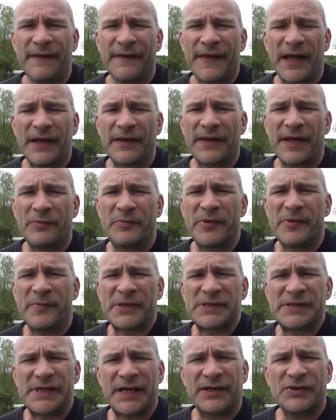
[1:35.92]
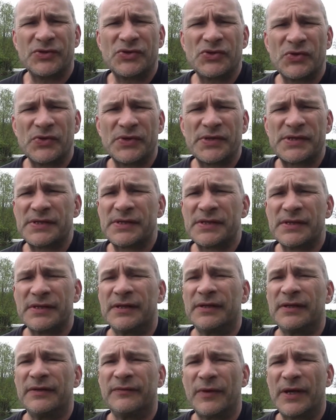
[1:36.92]
that'll be my second choice
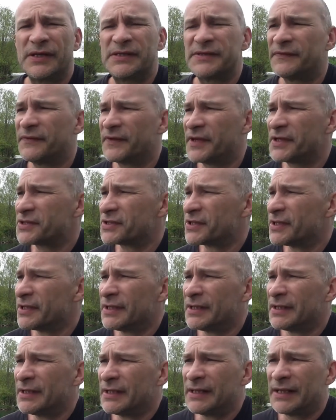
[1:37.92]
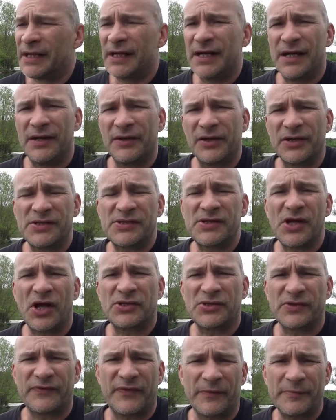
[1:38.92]
of where to fish. I'm going to
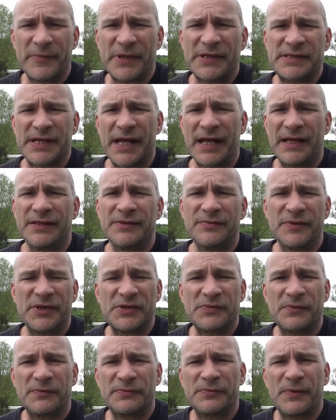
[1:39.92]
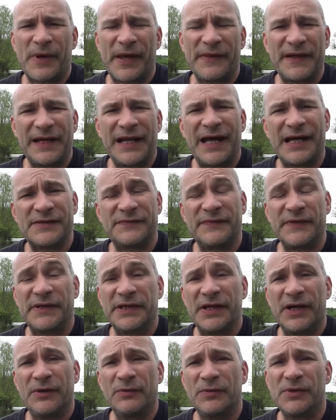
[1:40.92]
start off up this end, which where the last
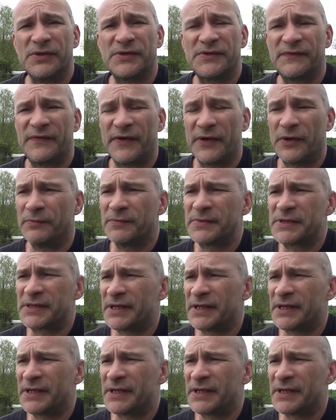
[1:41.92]
video was filmed,